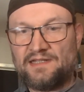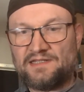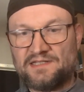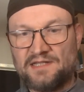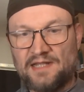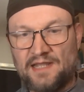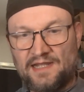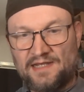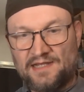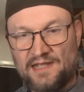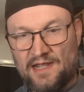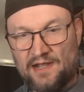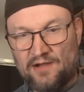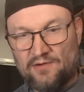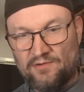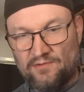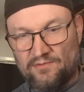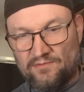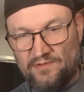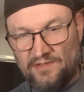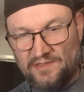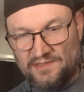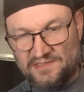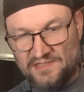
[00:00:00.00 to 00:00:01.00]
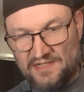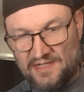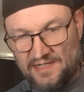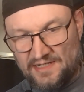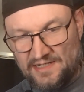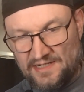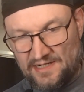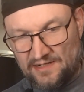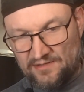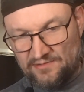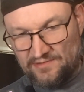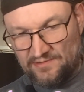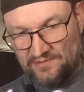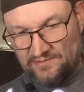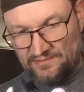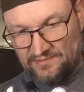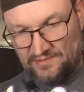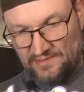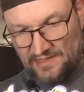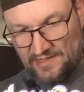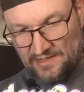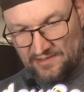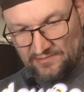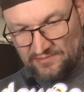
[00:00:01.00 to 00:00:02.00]
slide down. It slide down
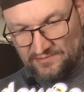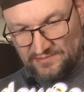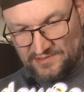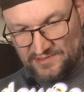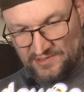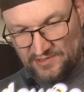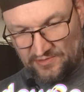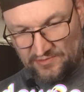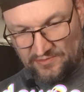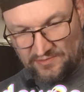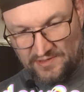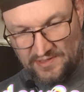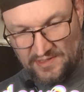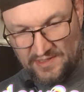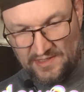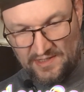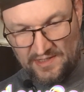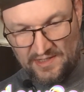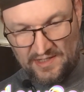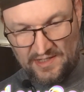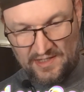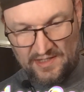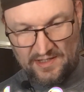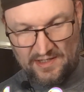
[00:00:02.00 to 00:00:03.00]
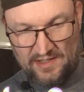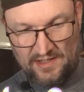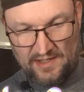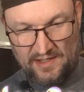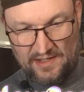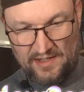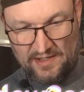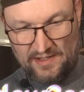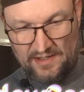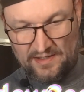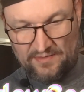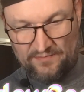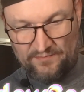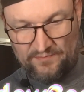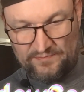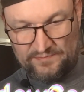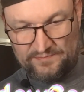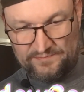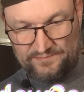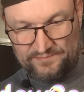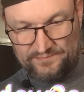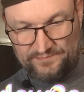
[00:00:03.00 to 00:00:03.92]
now. So and